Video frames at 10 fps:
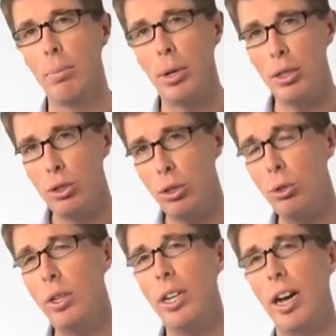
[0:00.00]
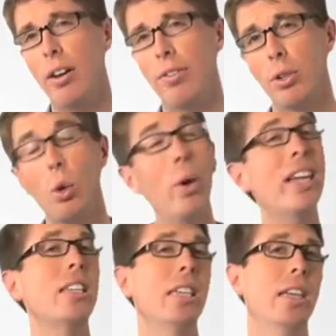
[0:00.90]
But soon enough,
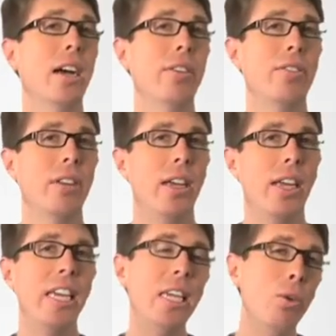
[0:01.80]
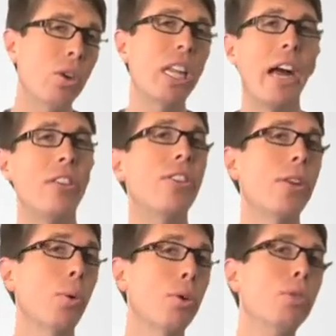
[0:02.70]
quickly enough, he realized that
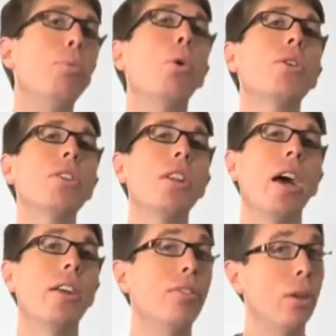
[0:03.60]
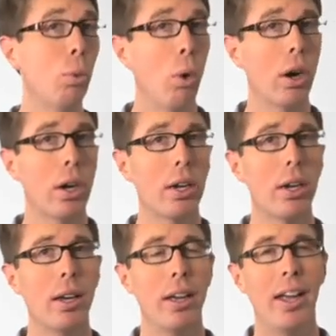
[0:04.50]
there was more to life than work.
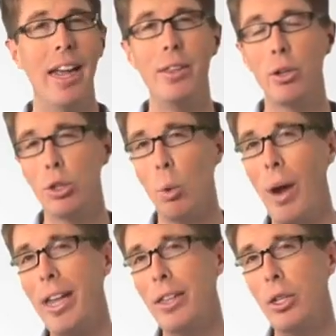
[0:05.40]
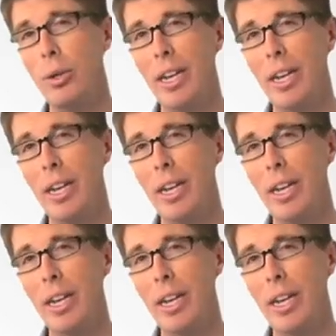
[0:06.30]
And there's a way that you